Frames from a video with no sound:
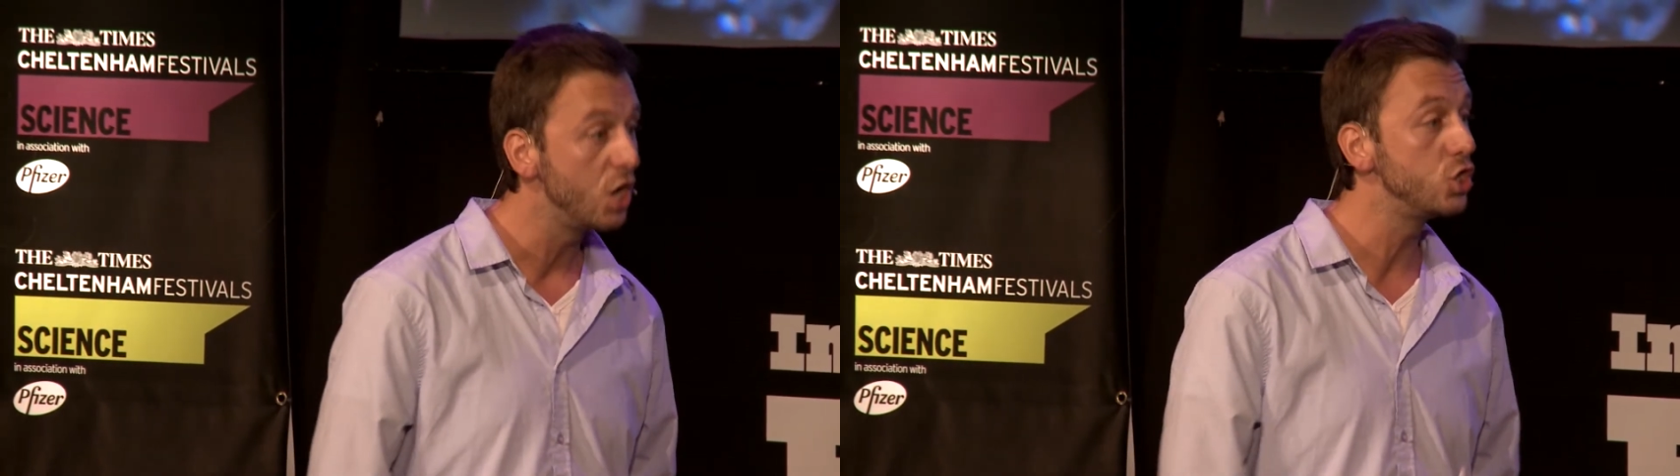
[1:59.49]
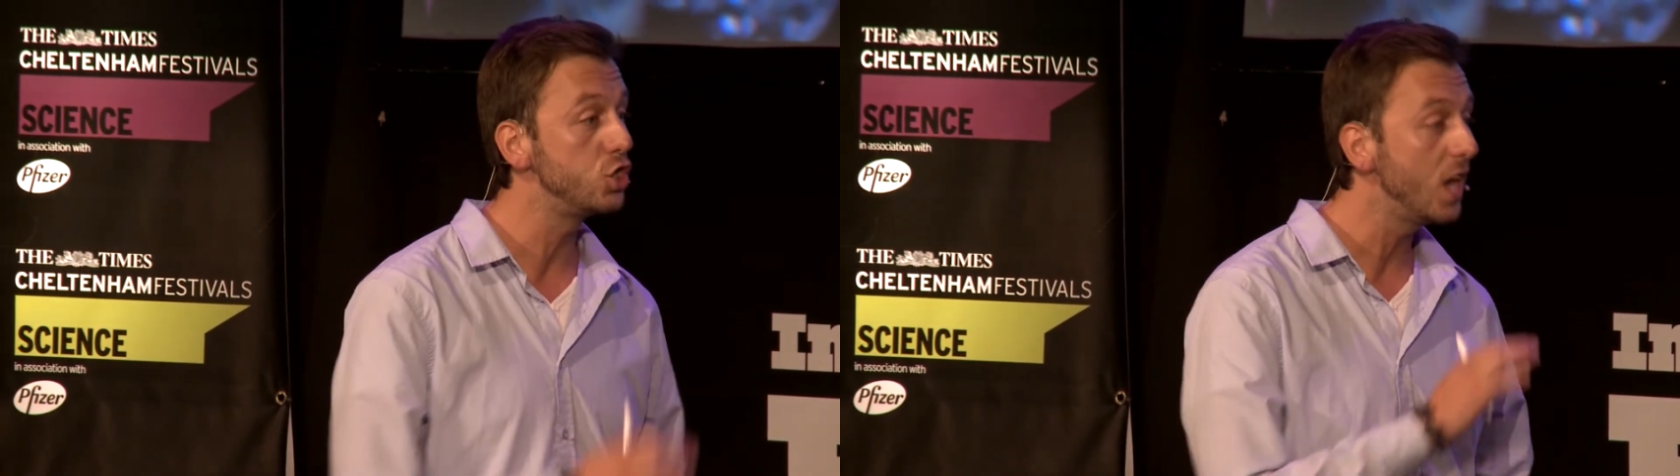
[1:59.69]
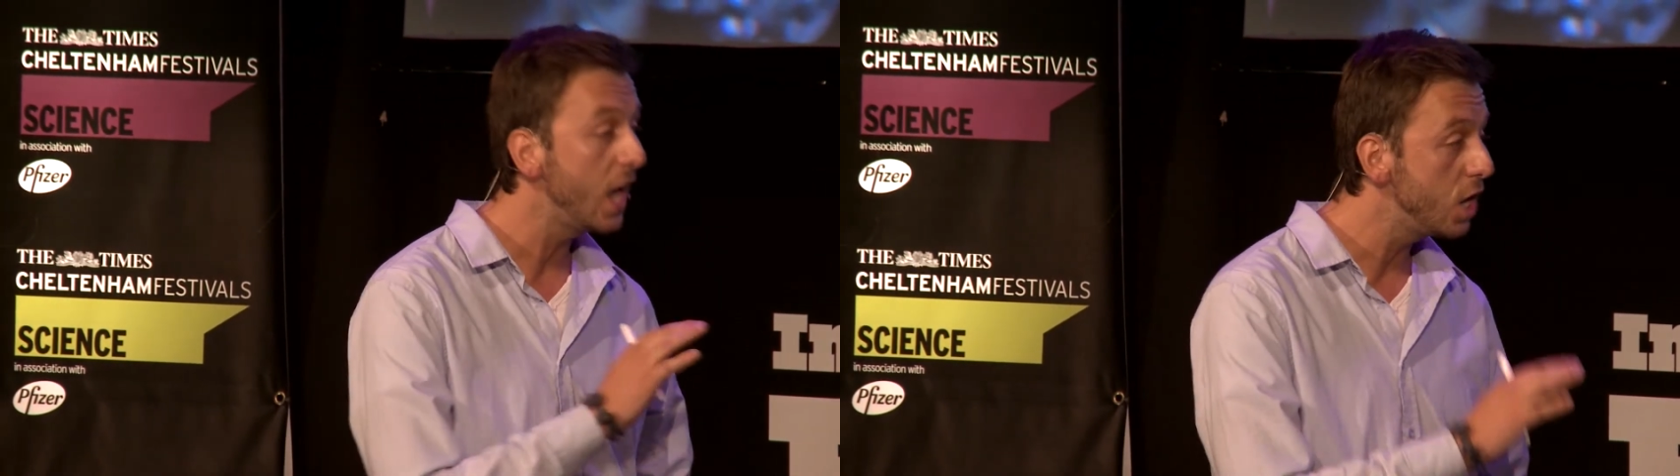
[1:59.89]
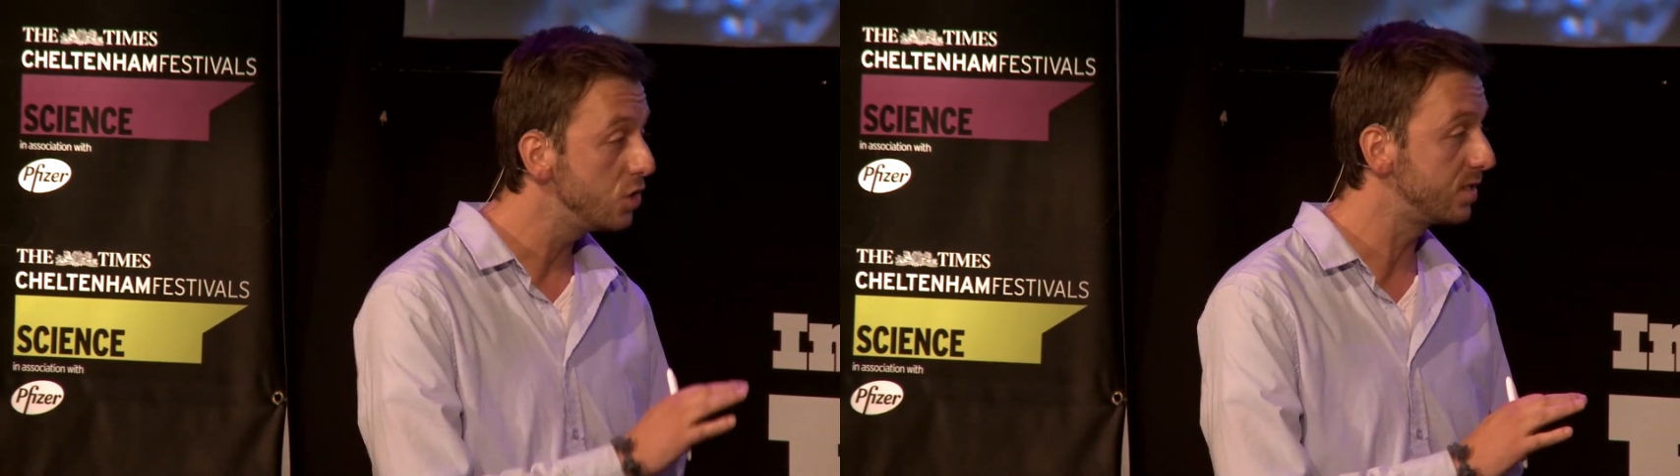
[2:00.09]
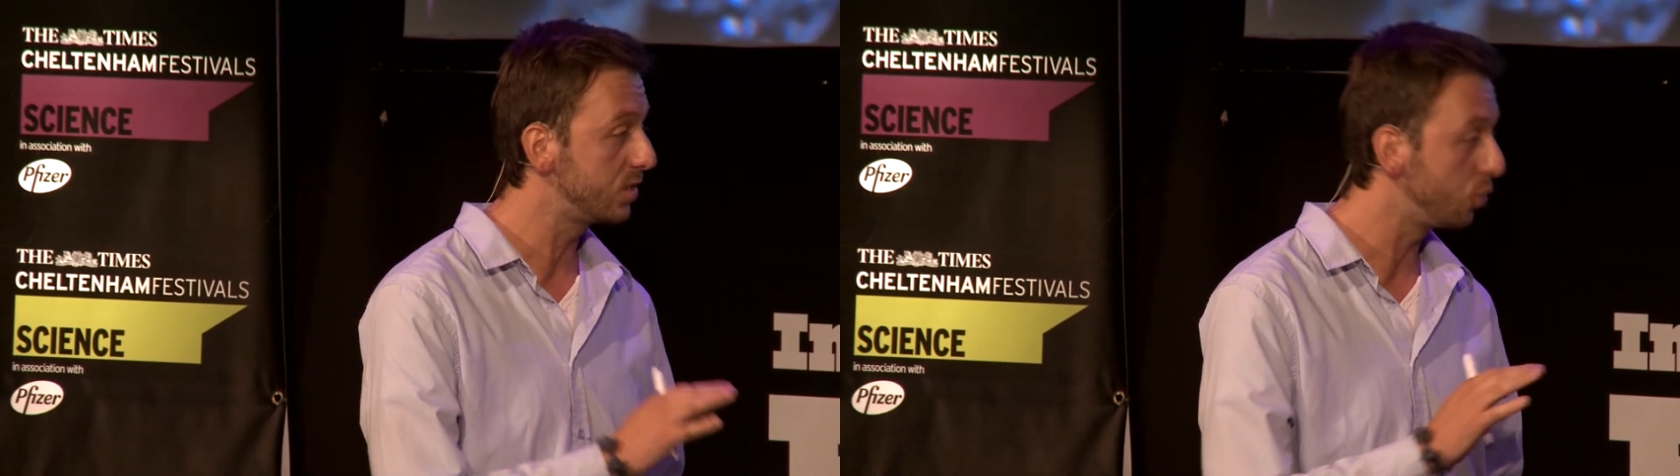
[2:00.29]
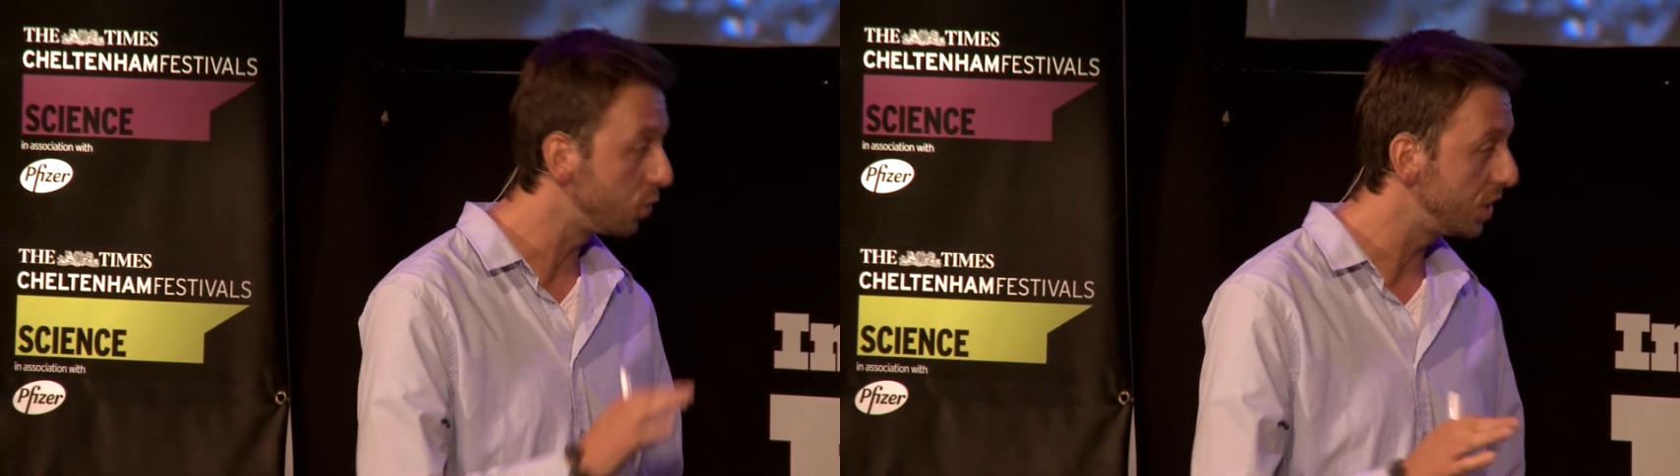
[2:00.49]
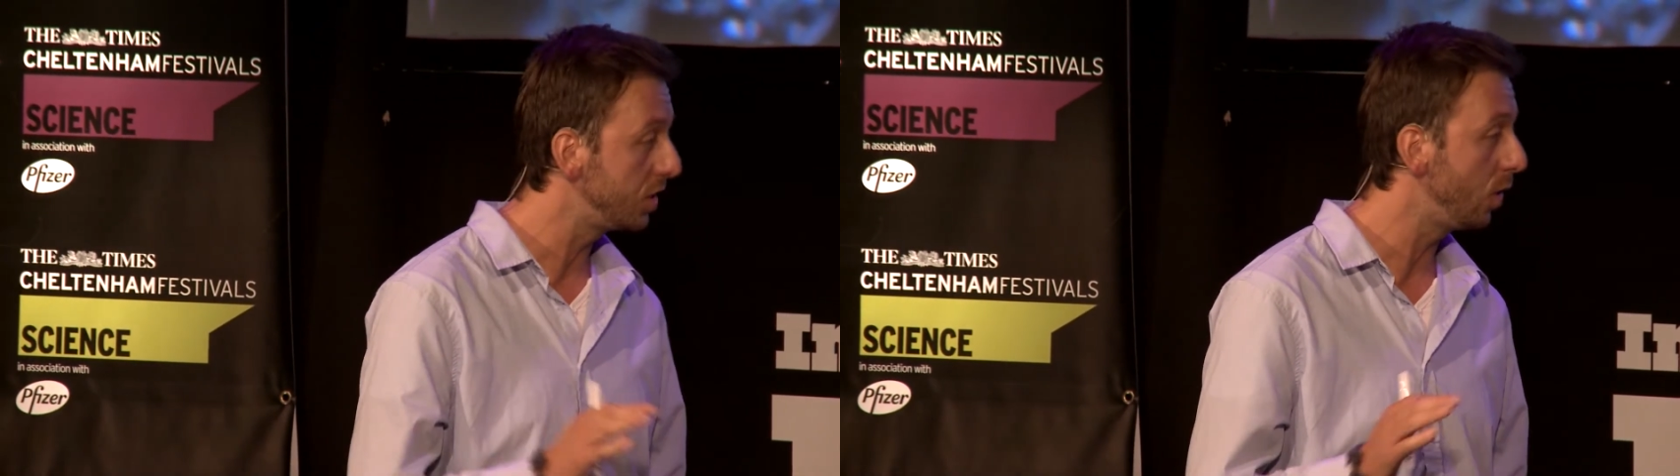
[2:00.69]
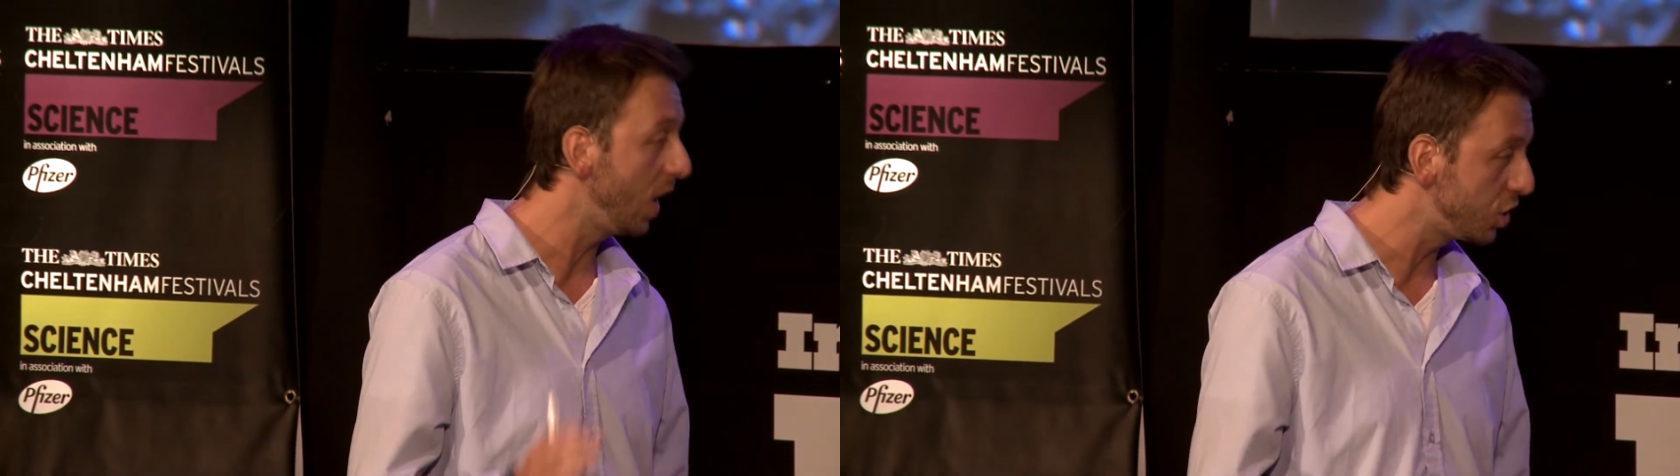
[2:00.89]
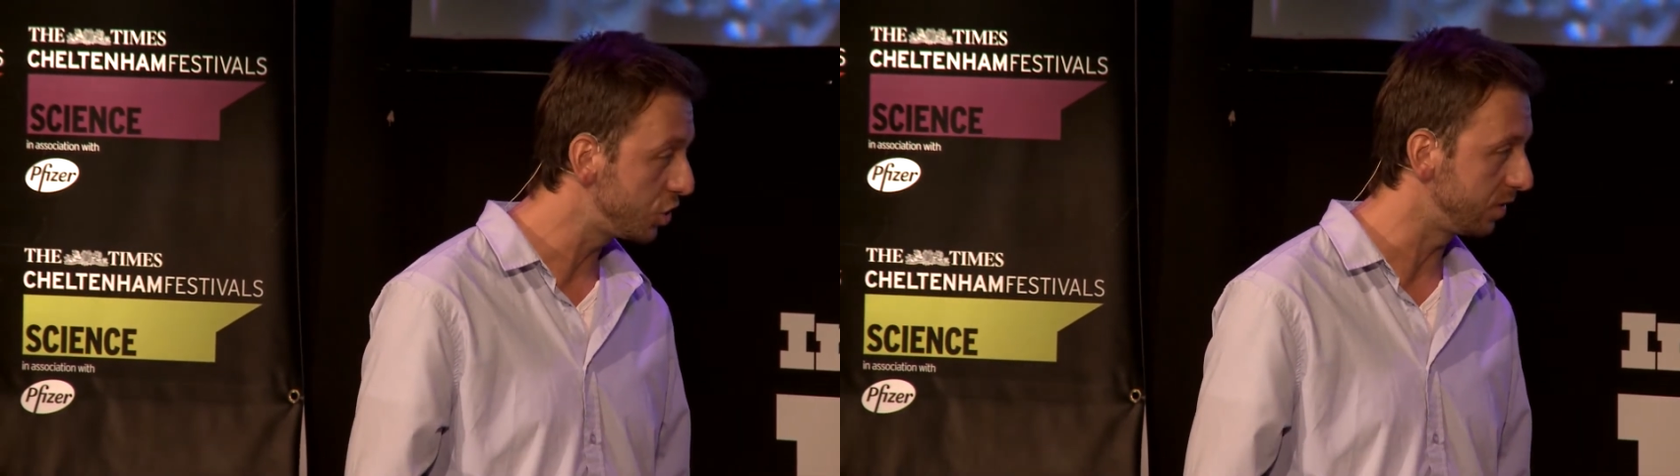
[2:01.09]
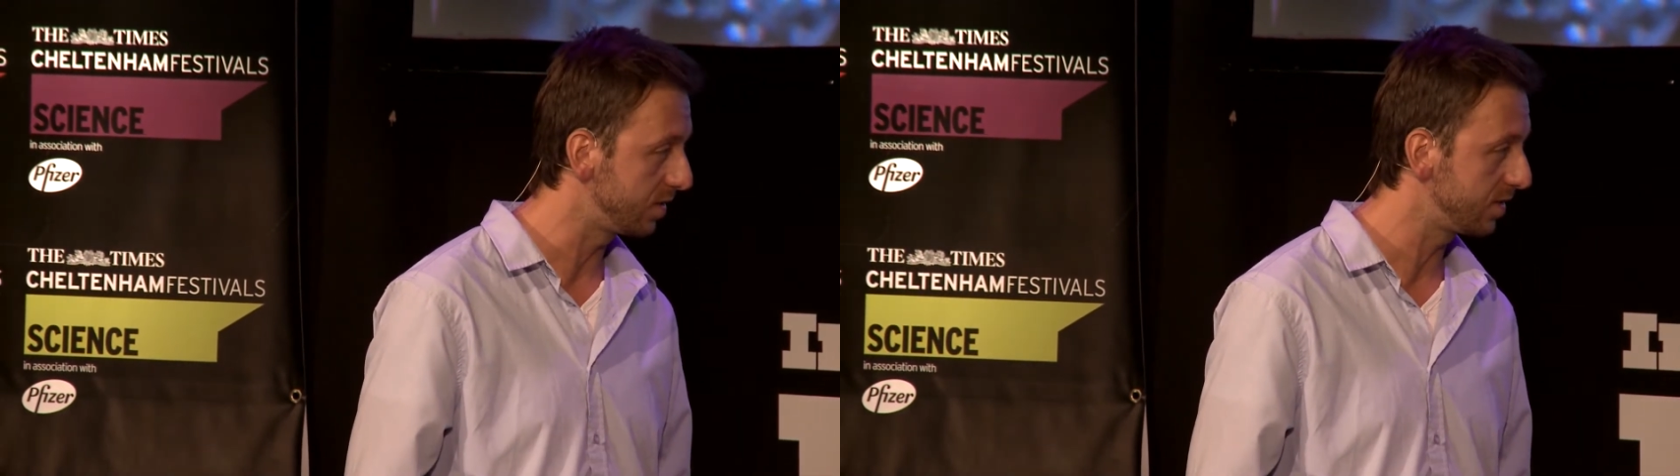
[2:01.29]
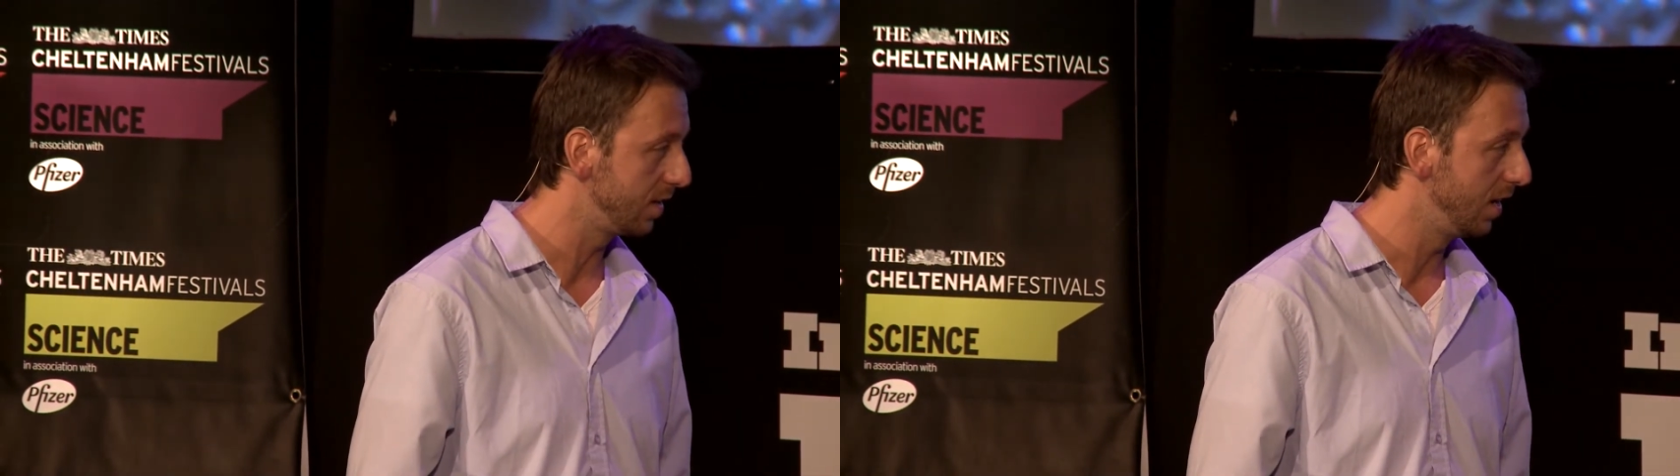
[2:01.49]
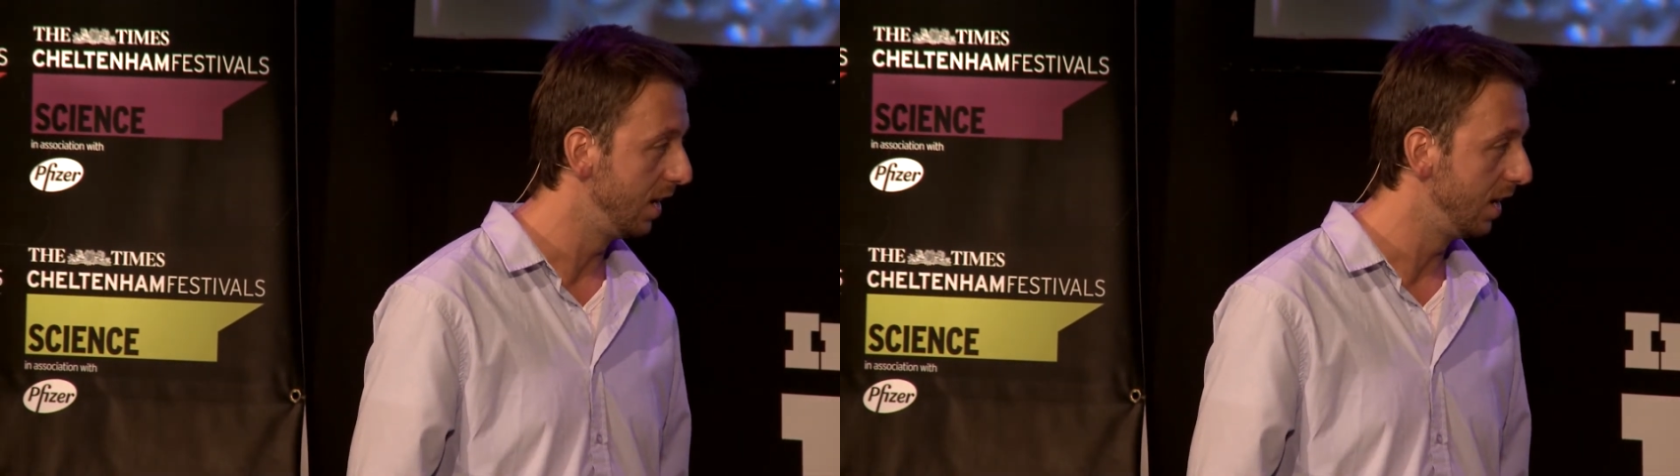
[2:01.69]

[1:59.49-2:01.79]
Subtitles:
change through generations.